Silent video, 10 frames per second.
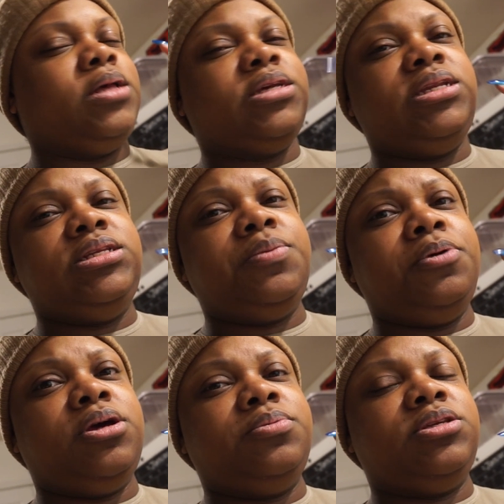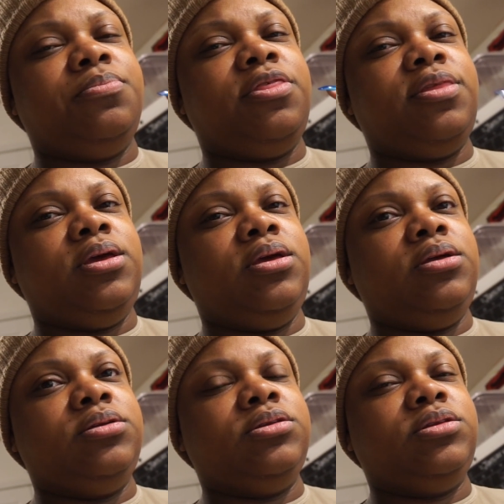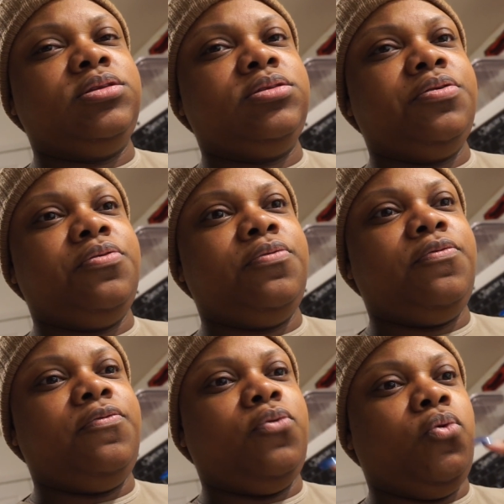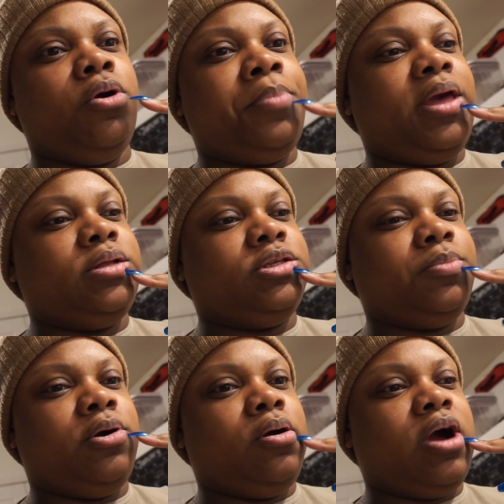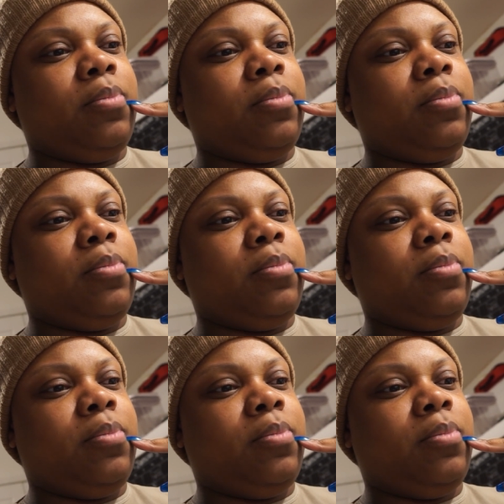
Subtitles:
I need to pick up some things for Peyton tomorrow, I